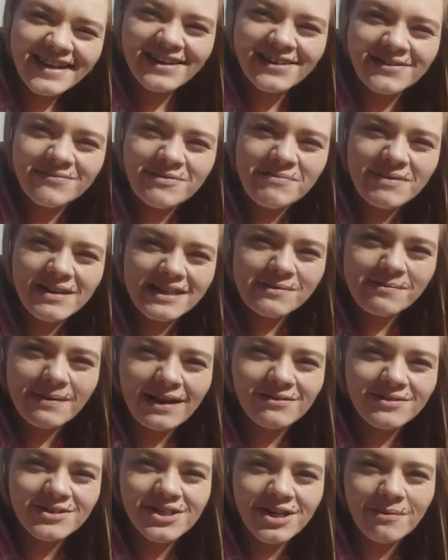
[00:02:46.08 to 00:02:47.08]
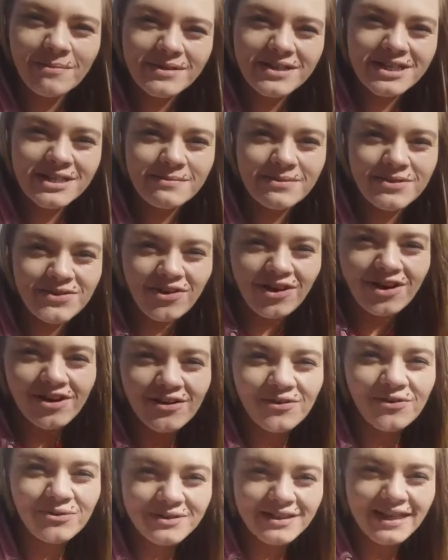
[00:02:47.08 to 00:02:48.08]
And we've been in the pound shop, and she's been trying
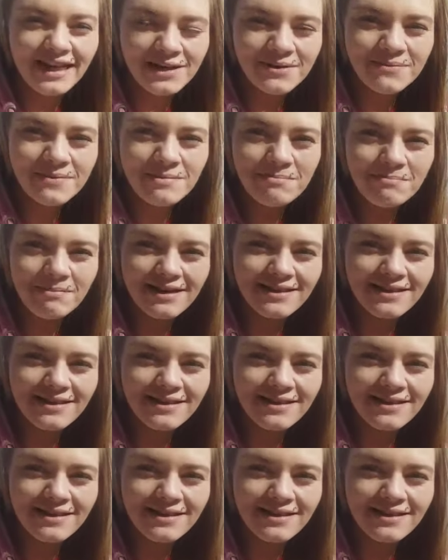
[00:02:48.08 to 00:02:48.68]
on all the Halloween